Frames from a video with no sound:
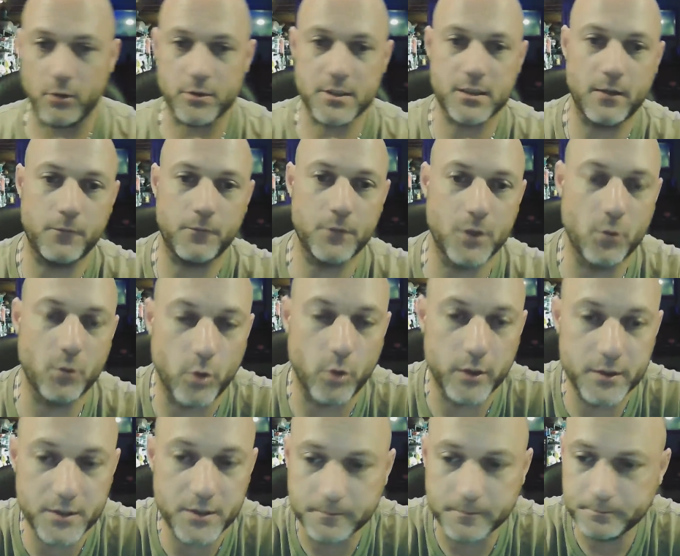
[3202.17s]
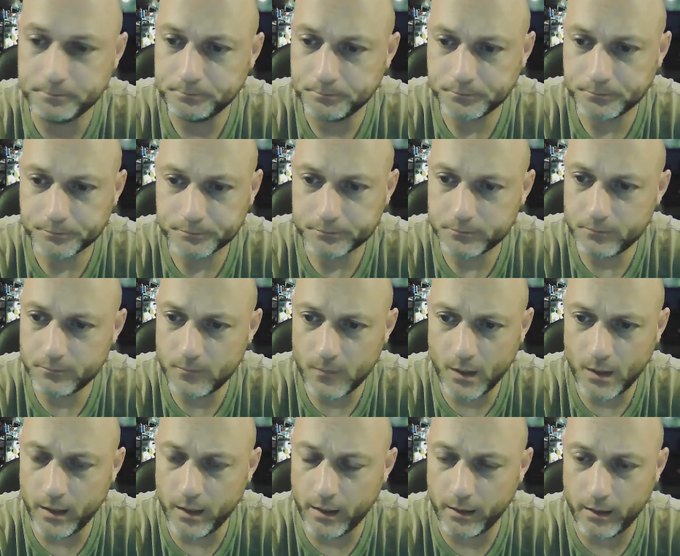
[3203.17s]
stuff with the woods.
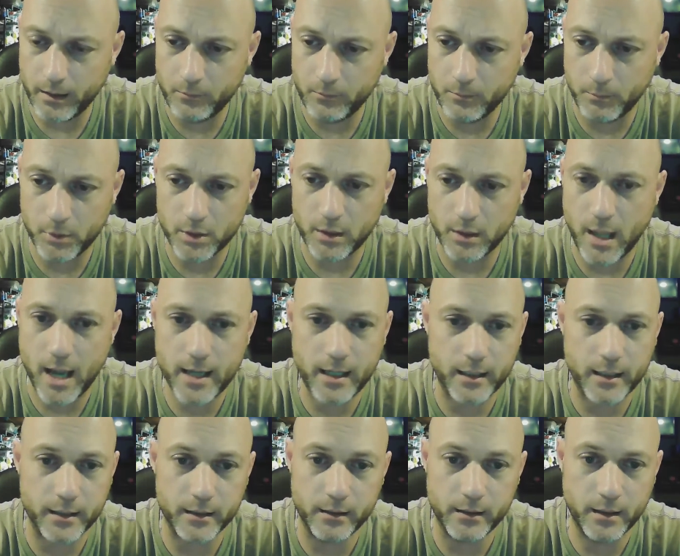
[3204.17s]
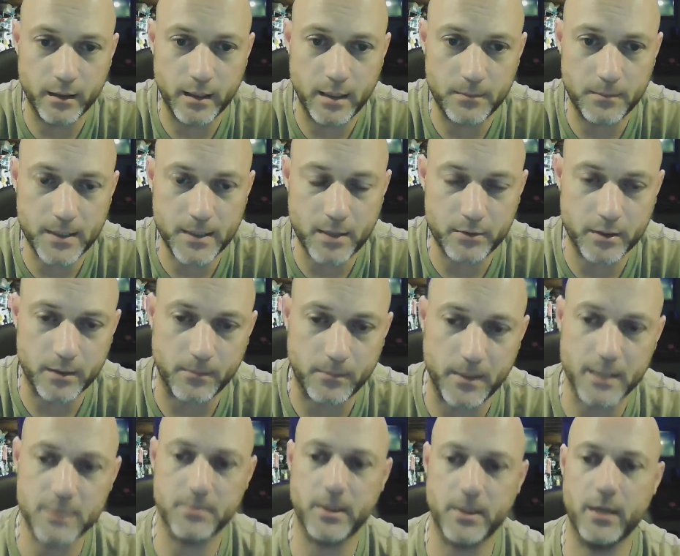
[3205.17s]
It would put a lock on it. You can keep it down in the
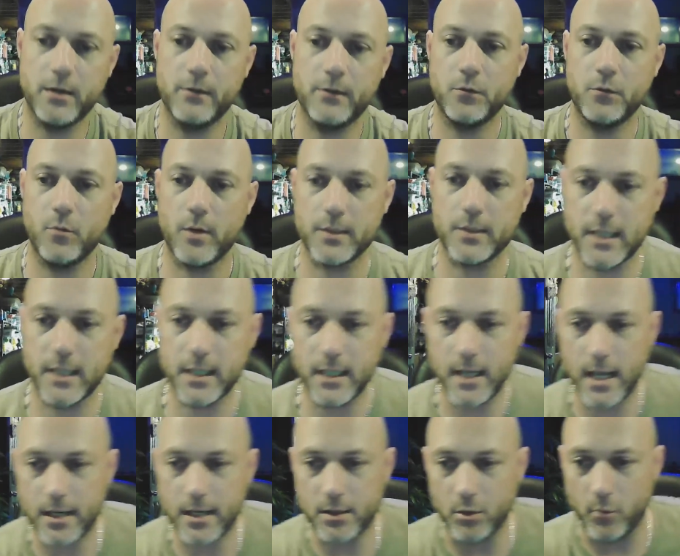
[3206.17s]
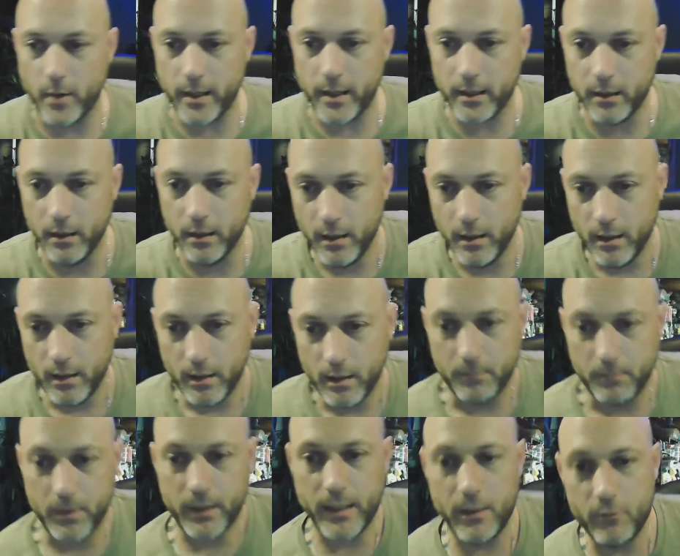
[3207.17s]
basement here if you want to get it out of the way.
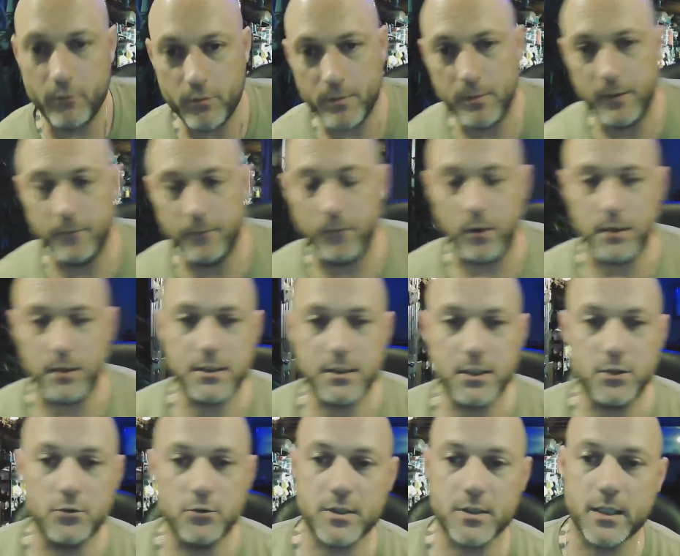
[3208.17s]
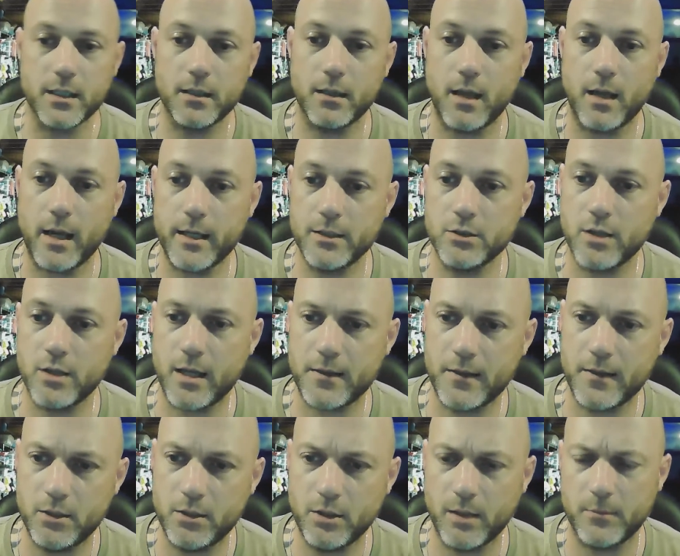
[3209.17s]
But it would be fun to use it. I
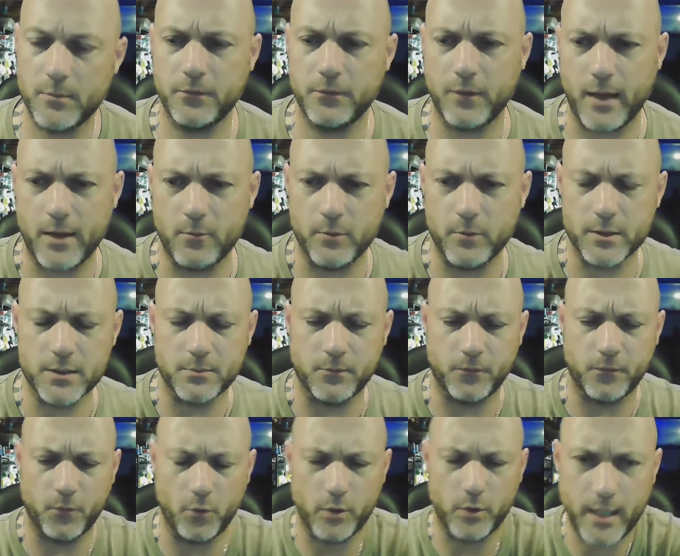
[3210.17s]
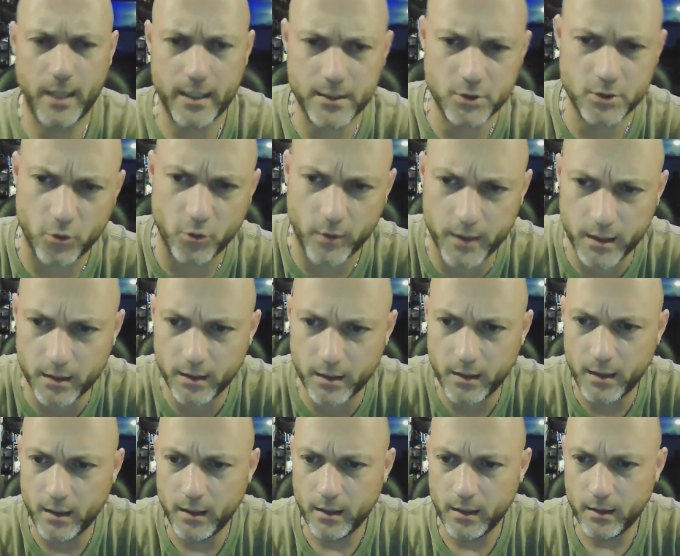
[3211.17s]
think you let me fly it once before, and I enjoyed it.
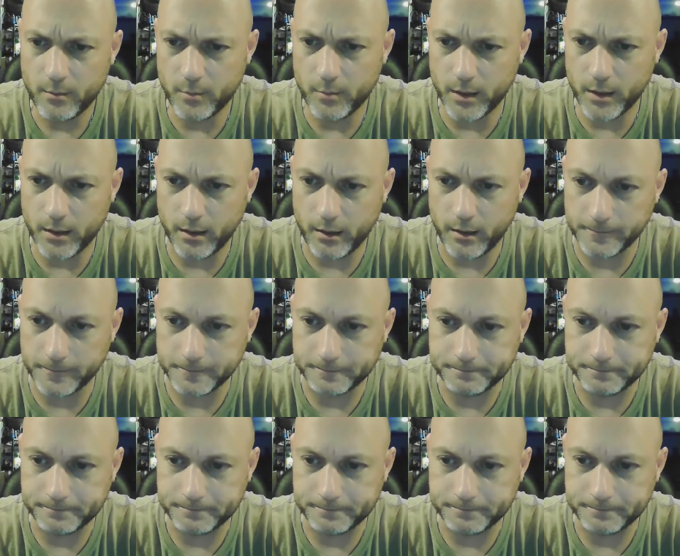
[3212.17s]
But